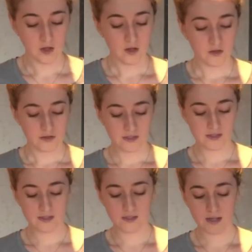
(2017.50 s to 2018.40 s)

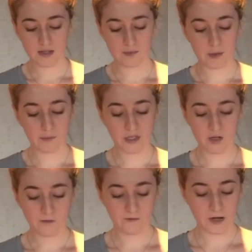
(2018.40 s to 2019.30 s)
Nisa says, pumpkin
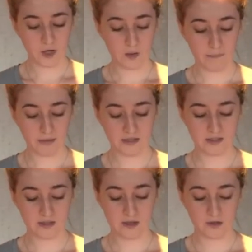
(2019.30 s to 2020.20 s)
Alfredo, I pinned
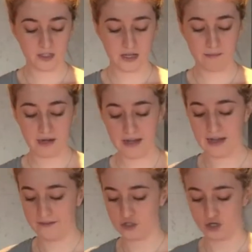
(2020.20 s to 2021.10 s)
it the other day, but I
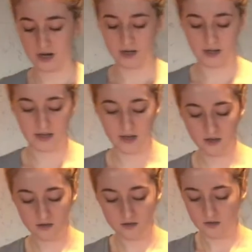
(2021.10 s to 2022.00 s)
haven't tried it
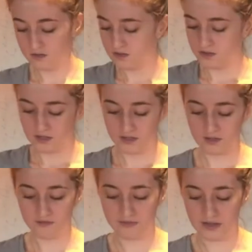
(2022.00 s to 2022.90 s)
yet. I
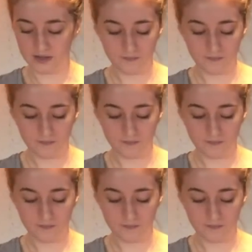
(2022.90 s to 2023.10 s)
love that.